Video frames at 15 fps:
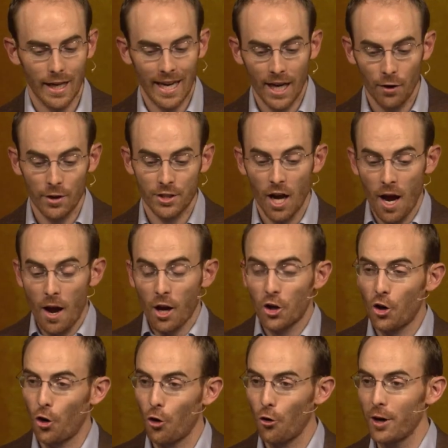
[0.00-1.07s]
Here is
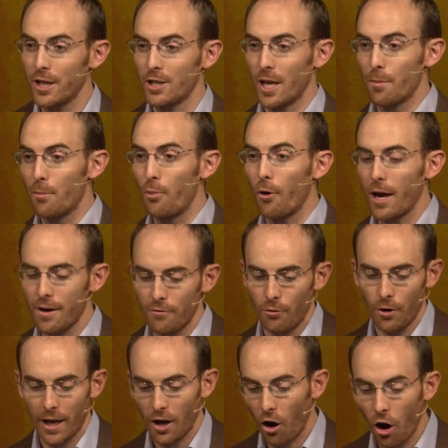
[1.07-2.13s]
courage and
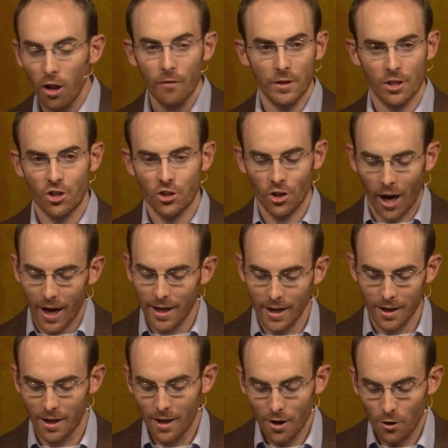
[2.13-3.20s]
bravery in all of its
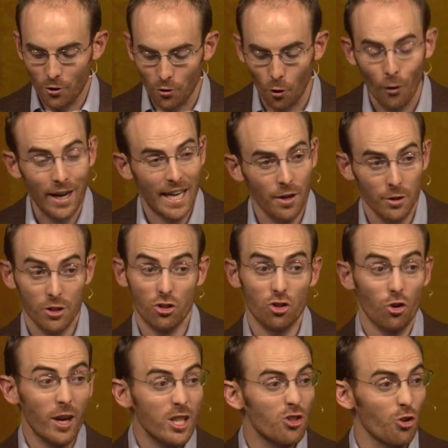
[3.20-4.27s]
shining glory. Here is
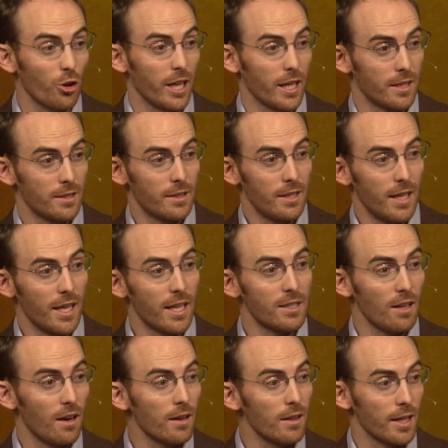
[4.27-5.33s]
treachery in its
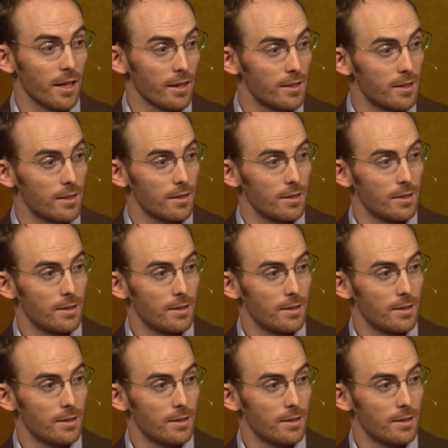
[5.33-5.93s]
ugliness.